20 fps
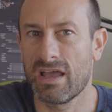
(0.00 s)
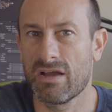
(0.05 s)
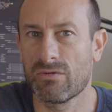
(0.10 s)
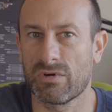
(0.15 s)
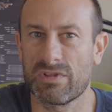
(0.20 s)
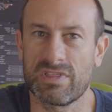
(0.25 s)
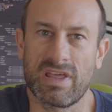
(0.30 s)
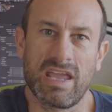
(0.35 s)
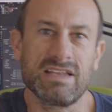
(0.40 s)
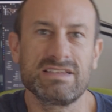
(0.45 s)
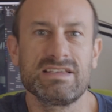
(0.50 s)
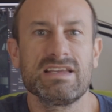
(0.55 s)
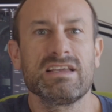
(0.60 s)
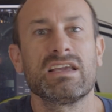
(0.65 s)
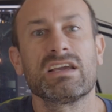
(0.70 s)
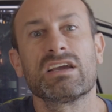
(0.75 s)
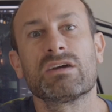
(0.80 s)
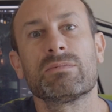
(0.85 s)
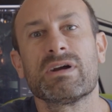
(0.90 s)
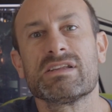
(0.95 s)
With 18
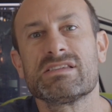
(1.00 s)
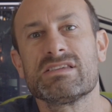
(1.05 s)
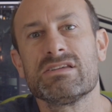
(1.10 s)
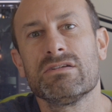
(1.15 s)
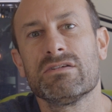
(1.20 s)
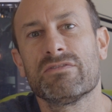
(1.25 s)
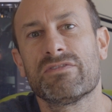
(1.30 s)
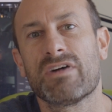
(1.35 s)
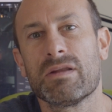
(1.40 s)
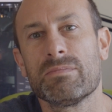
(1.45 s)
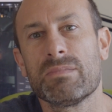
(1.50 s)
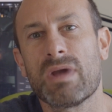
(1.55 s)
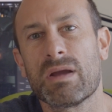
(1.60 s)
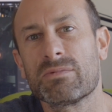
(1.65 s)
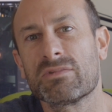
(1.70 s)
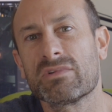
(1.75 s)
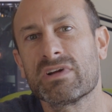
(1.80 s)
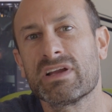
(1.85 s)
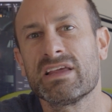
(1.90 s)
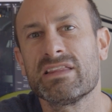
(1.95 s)
gigabytes unified
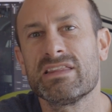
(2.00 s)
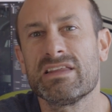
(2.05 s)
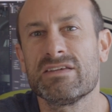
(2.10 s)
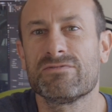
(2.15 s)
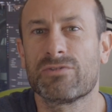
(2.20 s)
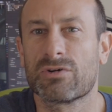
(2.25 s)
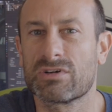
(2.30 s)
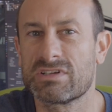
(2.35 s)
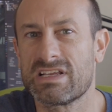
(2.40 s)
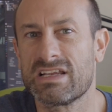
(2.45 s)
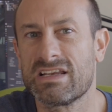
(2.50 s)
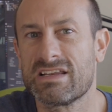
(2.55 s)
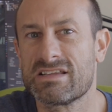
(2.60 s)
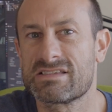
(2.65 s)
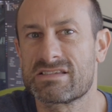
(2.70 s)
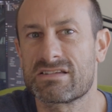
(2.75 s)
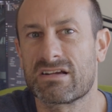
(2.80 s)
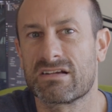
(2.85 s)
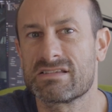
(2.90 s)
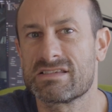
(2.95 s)
memory, the 14 it
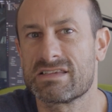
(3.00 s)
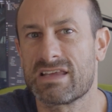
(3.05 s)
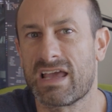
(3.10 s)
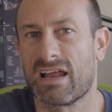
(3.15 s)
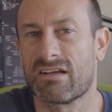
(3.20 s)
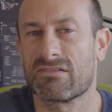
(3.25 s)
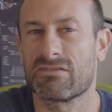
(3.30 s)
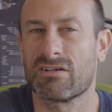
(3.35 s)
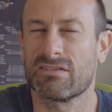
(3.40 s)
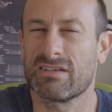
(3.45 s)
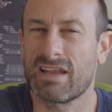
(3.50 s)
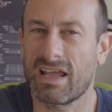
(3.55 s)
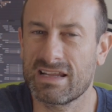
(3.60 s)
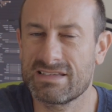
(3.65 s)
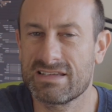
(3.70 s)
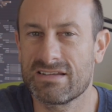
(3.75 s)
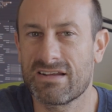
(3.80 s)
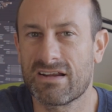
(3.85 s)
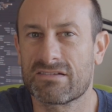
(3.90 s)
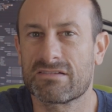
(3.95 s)
starts at around
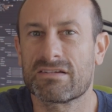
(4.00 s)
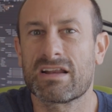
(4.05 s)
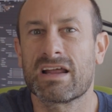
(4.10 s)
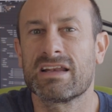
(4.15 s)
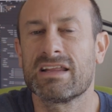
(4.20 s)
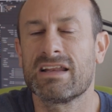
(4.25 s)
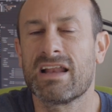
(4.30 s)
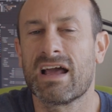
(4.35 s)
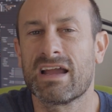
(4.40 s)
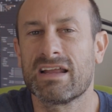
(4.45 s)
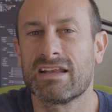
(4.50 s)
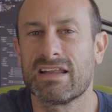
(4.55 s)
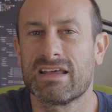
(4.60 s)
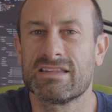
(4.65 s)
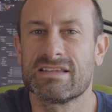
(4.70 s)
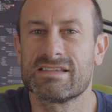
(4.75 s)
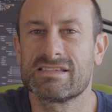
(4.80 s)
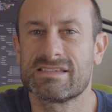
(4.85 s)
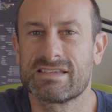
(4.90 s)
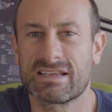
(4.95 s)
1999
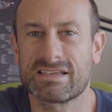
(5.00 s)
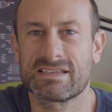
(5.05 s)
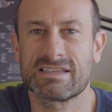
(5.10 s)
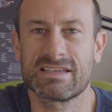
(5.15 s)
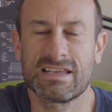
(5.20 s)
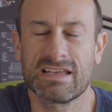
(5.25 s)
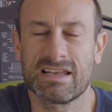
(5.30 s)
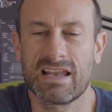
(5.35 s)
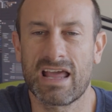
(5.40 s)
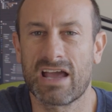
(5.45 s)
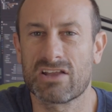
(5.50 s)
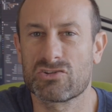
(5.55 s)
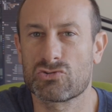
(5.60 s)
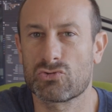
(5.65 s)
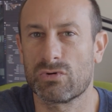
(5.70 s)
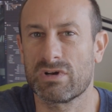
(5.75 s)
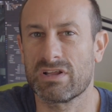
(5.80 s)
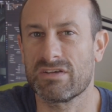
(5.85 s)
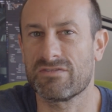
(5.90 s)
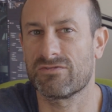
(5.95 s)
and the 16 at
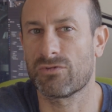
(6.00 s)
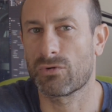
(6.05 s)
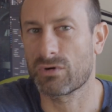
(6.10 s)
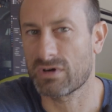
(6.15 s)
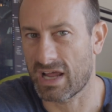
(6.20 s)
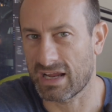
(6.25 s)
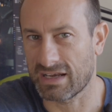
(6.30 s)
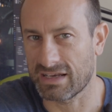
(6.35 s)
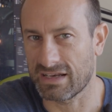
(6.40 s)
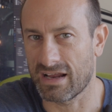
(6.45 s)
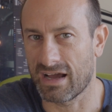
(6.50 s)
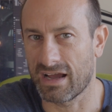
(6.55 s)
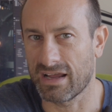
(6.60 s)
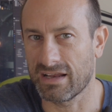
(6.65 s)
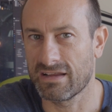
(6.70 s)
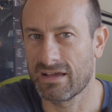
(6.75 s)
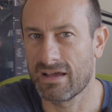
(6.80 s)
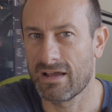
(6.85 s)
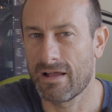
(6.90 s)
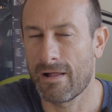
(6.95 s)
2499.
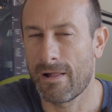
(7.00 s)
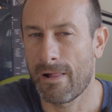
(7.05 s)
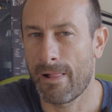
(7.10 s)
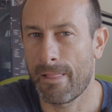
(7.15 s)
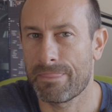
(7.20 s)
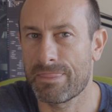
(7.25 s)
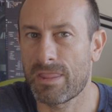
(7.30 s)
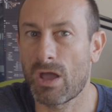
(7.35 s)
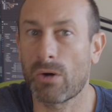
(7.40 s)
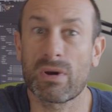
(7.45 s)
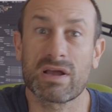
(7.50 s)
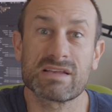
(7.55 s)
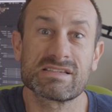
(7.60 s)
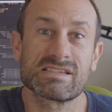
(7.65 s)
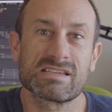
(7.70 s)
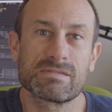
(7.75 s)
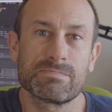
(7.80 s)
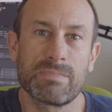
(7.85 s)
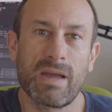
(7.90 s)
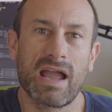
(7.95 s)
Now as
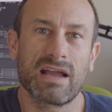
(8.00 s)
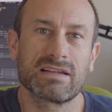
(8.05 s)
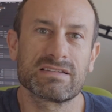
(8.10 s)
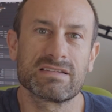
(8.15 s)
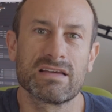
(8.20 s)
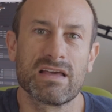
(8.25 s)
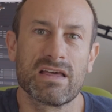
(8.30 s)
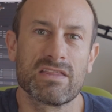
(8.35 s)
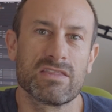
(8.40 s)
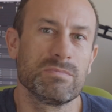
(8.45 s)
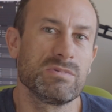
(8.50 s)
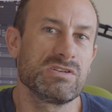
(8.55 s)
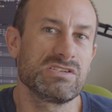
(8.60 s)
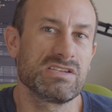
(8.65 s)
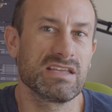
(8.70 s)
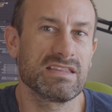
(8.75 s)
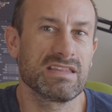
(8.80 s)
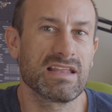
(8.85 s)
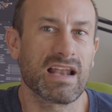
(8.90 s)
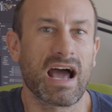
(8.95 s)
spec the
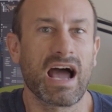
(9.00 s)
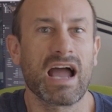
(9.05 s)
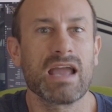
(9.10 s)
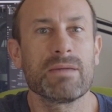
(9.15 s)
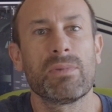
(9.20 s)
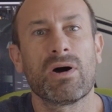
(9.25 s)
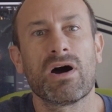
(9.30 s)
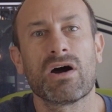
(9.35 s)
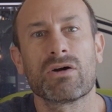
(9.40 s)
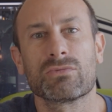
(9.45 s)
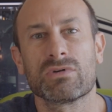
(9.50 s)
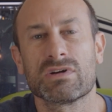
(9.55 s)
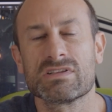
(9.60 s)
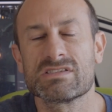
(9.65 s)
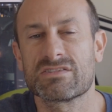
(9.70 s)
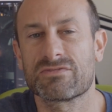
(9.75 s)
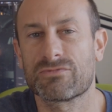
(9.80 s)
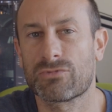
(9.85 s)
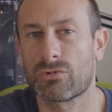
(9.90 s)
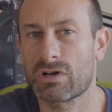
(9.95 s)
machine that I bought
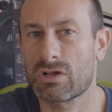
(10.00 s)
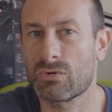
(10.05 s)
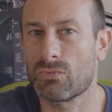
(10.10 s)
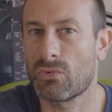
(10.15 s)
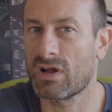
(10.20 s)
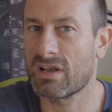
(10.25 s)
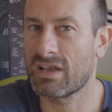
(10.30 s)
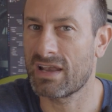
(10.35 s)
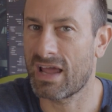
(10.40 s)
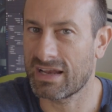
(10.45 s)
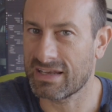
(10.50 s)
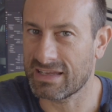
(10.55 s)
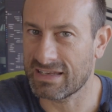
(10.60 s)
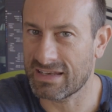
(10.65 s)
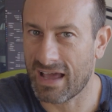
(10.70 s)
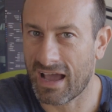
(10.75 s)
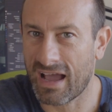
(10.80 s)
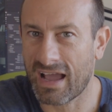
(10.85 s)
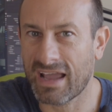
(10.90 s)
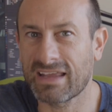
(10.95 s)
runs
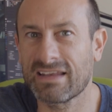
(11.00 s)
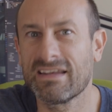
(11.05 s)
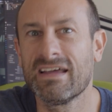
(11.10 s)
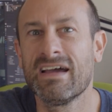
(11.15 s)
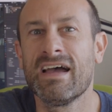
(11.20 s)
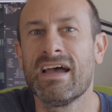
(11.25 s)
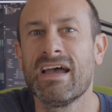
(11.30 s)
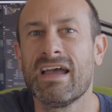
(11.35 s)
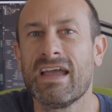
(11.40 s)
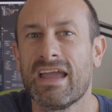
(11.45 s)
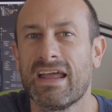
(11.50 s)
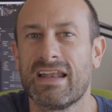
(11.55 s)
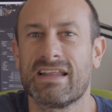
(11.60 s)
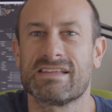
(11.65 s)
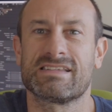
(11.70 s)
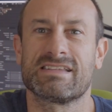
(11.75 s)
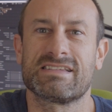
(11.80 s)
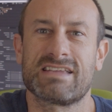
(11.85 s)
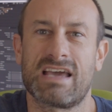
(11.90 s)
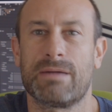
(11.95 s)
4199. It
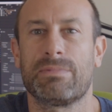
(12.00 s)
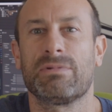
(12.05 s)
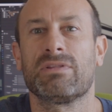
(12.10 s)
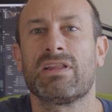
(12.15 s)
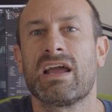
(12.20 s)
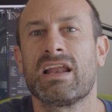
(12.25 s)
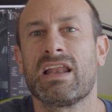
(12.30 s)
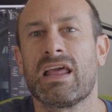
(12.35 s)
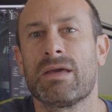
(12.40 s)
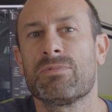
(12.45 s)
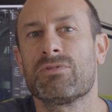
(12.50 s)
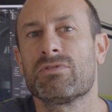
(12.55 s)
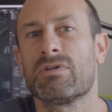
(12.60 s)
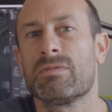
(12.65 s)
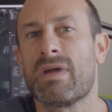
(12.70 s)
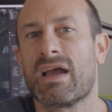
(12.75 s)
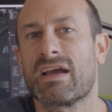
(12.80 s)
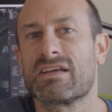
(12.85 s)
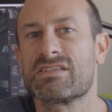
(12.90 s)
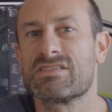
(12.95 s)
has a top-of-line M3
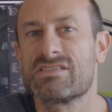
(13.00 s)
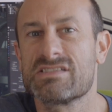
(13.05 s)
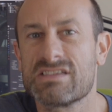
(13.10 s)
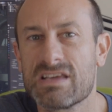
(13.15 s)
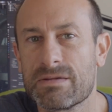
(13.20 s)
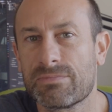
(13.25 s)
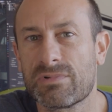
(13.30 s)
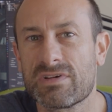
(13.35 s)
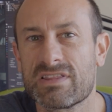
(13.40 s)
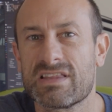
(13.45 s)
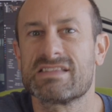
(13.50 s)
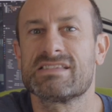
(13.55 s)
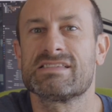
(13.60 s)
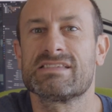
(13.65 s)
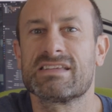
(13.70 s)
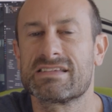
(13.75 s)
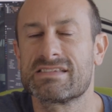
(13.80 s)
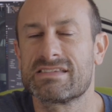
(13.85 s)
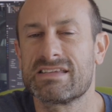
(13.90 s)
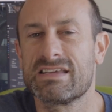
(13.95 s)
Max chip with its
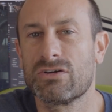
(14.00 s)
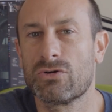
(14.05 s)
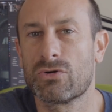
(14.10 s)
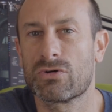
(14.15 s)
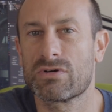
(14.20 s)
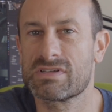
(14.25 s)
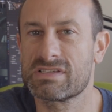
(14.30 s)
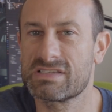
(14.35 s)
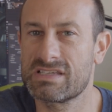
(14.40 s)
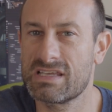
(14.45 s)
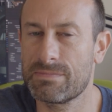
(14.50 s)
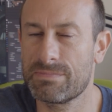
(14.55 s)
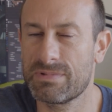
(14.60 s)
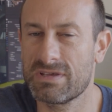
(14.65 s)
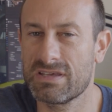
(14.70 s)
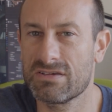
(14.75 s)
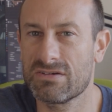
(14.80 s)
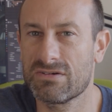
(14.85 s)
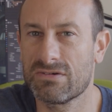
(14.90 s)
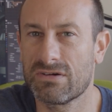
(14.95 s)
16-core
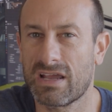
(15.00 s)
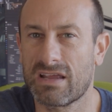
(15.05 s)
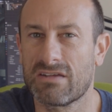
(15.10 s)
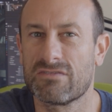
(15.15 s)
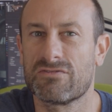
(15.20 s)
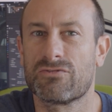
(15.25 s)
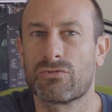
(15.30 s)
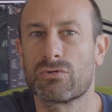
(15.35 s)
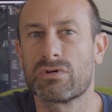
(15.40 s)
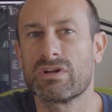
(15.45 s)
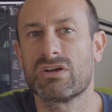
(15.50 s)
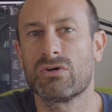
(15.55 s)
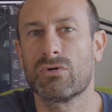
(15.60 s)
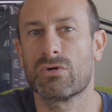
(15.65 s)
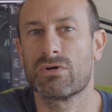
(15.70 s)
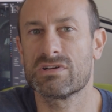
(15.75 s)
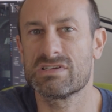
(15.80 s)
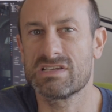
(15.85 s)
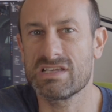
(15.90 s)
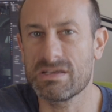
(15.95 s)
CPU and
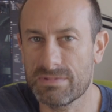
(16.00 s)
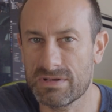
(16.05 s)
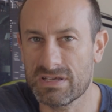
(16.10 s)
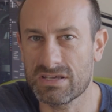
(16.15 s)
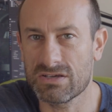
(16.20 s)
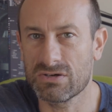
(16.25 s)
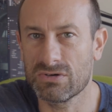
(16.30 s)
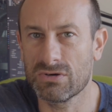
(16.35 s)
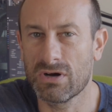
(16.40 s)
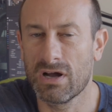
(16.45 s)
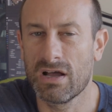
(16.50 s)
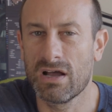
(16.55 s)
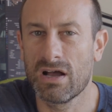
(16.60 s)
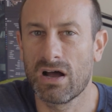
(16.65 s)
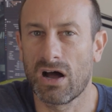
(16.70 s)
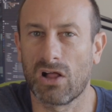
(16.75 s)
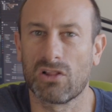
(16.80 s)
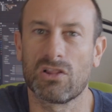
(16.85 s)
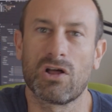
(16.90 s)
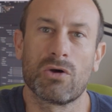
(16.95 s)
40-core GPU,
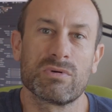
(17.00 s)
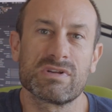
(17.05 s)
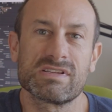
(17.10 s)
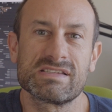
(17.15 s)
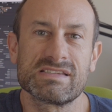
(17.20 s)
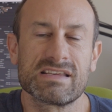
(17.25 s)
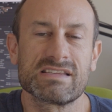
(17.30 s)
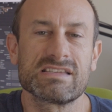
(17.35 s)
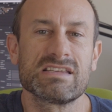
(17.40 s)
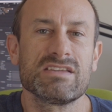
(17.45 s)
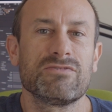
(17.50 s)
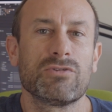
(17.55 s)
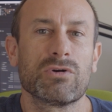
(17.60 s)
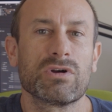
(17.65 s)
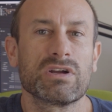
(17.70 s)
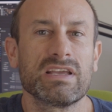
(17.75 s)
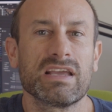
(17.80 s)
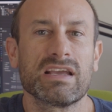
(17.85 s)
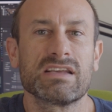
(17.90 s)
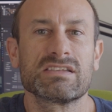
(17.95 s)
along with
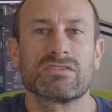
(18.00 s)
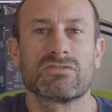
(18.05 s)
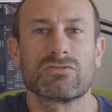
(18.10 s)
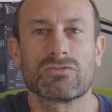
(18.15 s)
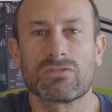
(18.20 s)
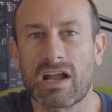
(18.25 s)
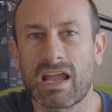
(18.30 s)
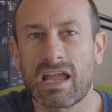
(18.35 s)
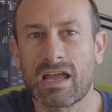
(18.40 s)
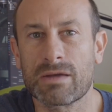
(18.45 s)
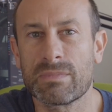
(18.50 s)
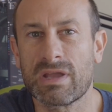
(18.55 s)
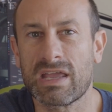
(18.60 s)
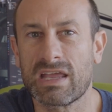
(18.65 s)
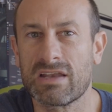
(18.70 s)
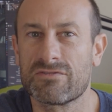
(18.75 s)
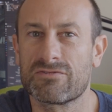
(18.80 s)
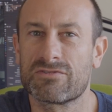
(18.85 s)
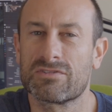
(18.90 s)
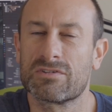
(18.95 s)
64 gigs of RAM,
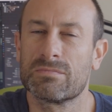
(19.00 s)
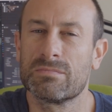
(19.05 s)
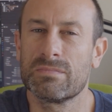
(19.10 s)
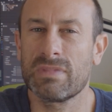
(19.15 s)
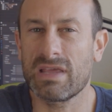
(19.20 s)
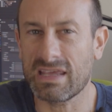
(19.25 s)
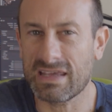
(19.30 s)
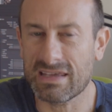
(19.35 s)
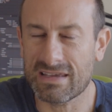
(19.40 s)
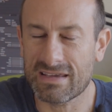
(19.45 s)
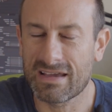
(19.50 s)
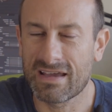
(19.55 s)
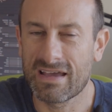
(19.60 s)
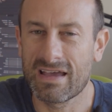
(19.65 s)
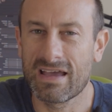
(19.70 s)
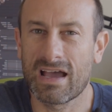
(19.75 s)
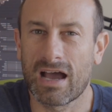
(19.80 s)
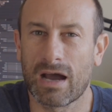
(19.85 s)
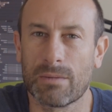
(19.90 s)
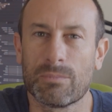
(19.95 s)
and for me, a
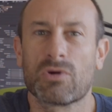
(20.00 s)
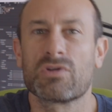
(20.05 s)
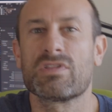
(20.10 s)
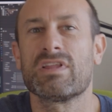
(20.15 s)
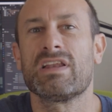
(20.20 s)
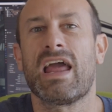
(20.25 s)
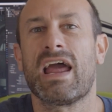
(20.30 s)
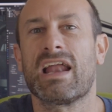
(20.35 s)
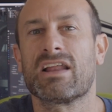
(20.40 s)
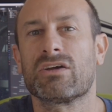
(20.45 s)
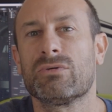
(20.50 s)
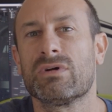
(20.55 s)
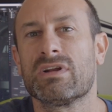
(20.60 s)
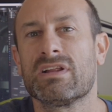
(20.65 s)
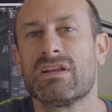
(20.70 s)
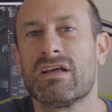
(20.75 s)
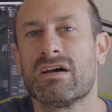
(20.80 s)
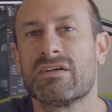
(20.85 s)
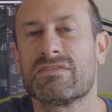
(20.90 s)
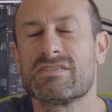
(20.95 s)
uh, more than adequate
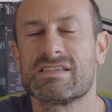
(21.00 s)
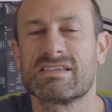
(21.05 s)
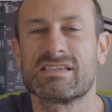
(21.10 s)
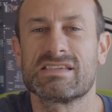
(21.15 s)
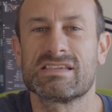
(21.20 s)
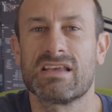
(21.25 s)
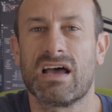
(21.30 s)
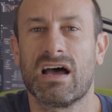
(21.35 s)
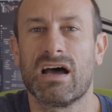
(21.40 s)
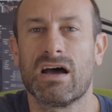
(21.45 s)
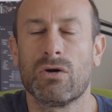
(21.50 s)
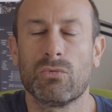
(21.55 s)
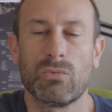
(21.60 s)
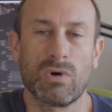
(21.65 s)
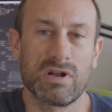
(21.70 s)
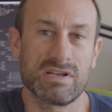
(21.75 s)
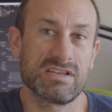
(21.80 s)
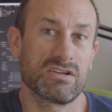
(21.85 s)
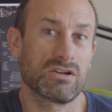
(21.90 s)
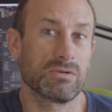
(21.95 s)
enough uh,
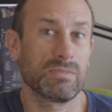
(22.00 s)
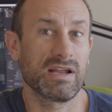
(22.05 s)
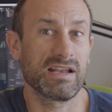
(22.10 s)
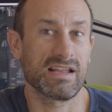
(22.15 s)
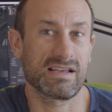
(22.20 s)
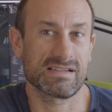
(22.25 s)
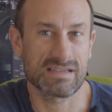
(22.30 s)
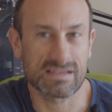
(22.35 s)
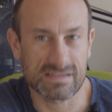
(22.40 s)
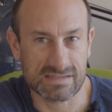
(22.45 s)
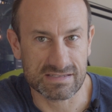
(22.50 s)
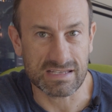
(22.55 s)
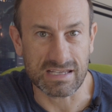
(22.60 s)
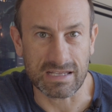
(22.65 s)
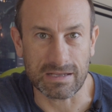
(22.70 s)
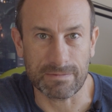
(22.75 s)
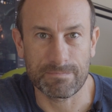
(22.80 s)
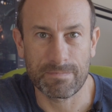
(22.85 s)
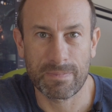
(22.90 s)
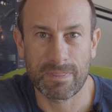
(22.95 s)
one terabyte
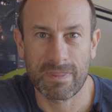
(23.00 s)
SSD.